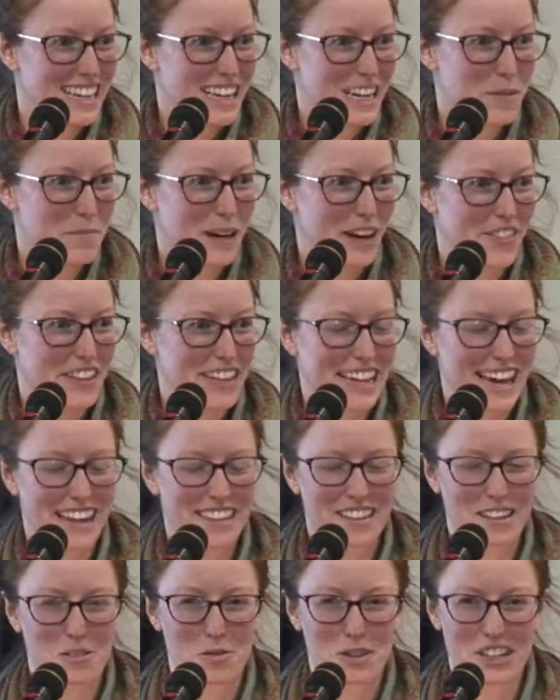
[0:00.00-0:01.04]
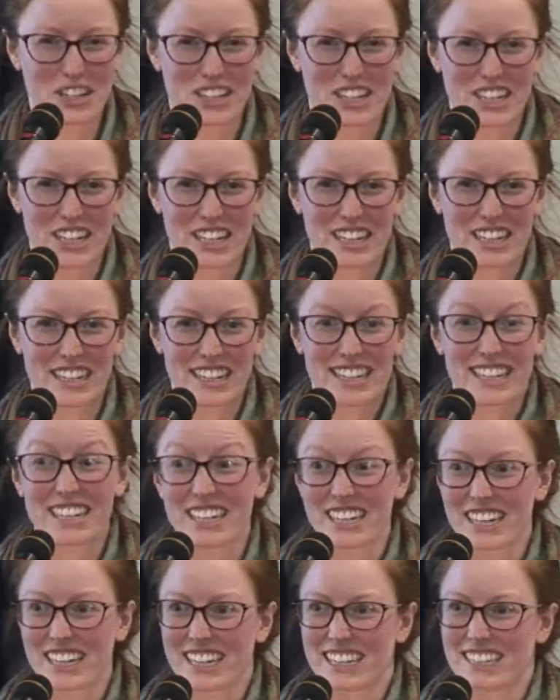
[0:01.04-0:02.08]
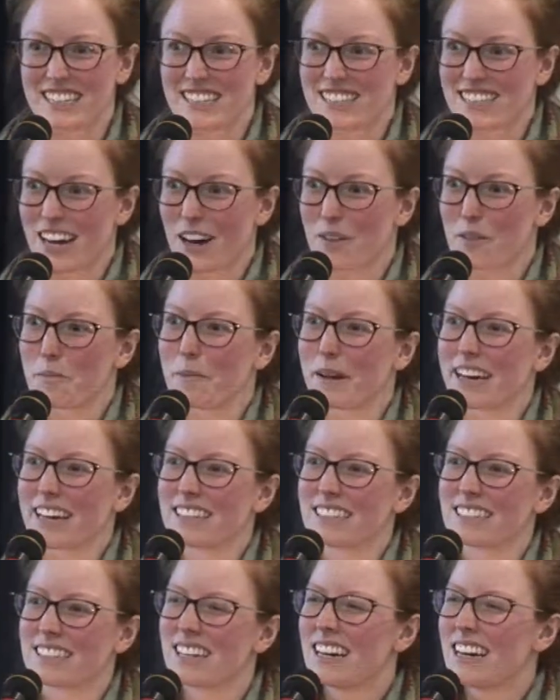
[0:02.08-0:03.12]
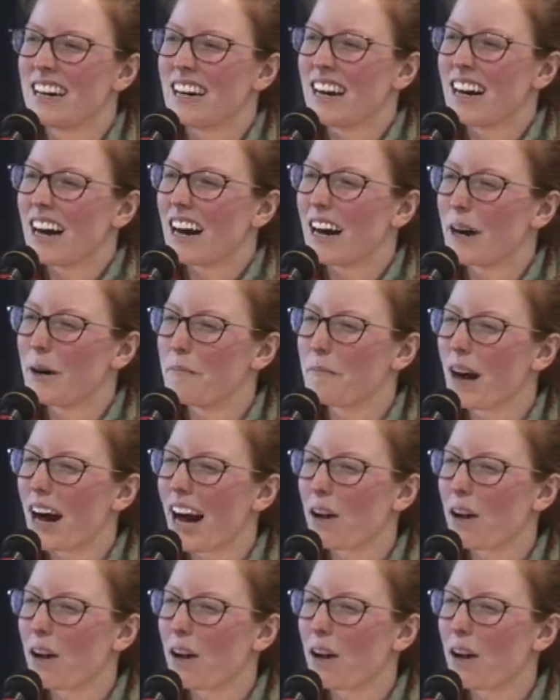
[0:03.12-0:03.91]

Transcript: about the Catholic worker here in South Bend.